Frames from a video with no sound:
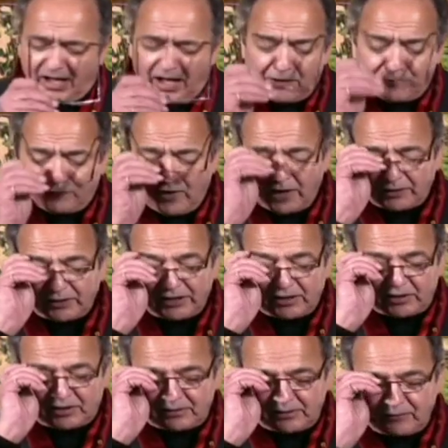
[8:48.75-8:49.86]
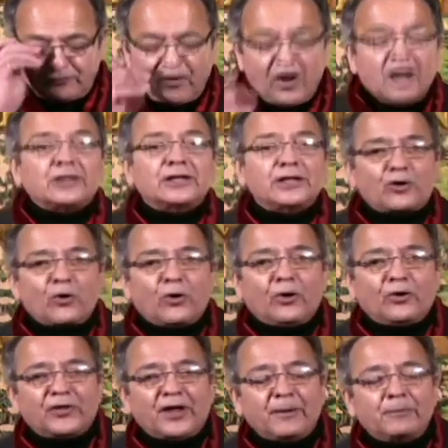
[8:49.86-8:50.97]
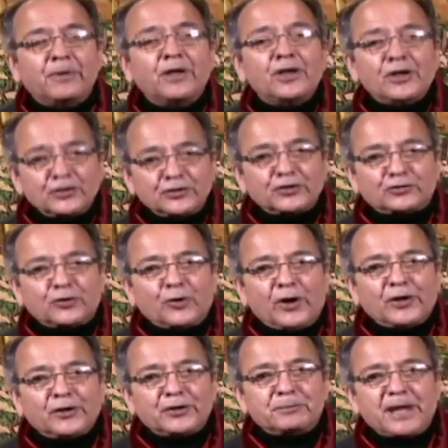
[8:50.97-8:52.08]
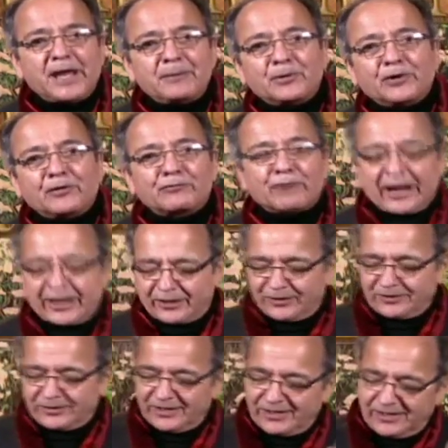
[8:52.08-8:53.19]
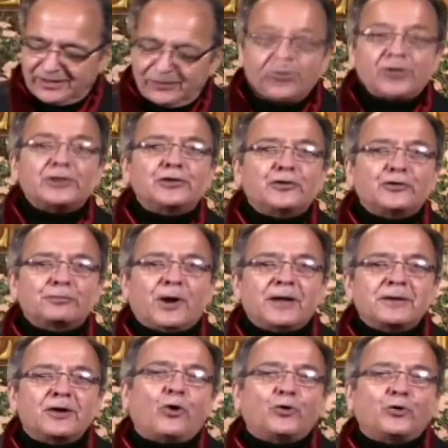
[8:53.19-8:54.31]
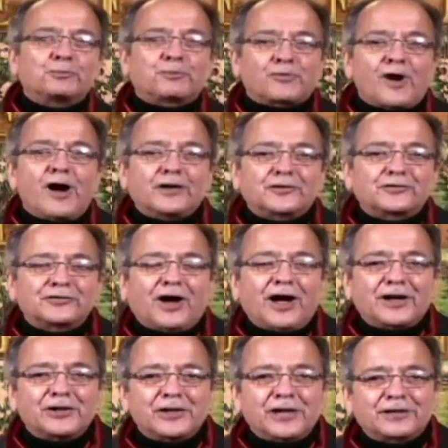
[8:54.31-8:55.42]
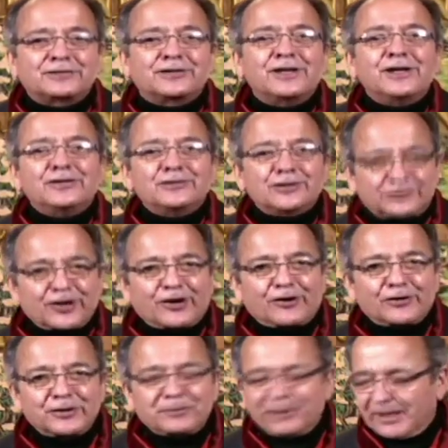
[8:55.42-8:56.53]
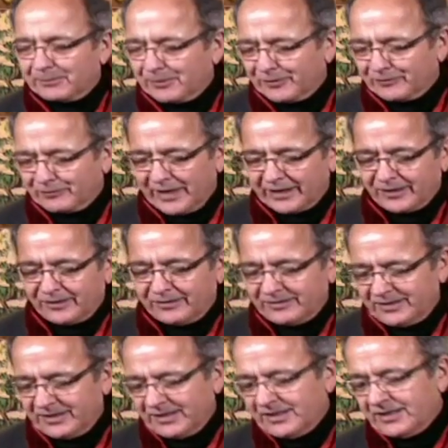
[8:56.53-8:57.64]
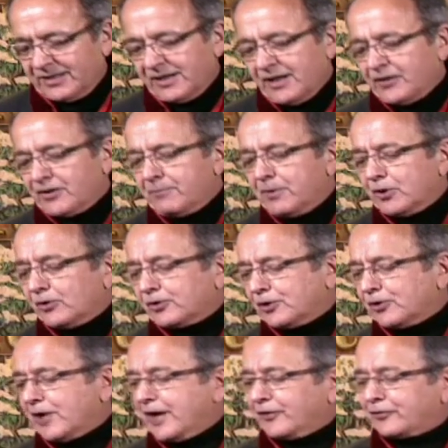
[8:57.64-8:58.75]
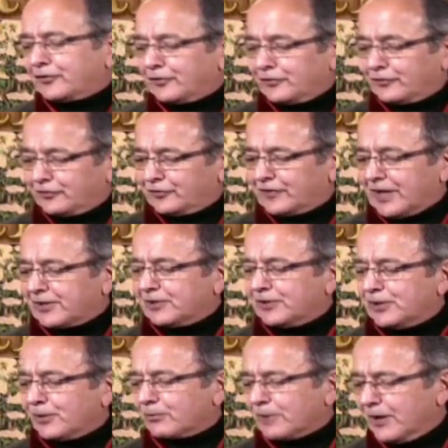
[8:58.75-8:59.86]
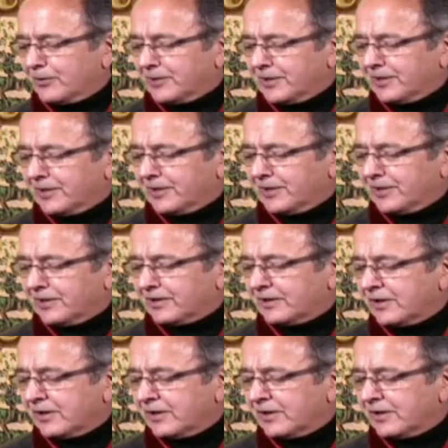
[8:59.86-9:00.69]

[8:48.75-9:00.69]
I fondly call them the toilet paper of record, or to use my old Bronx dialect, the toilet paper of record. The middle class is steadily eroding.